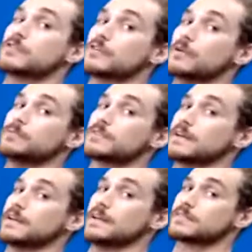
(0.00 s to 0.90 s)
groups get
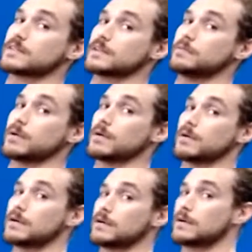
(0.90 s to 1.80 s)
nice and limber.
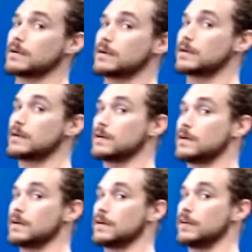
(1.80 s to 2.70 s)

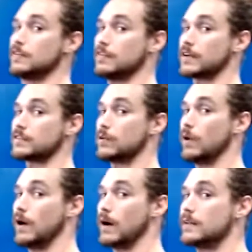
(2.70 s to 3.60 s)
Flex the
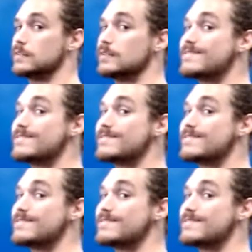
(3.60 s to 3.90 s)
quads,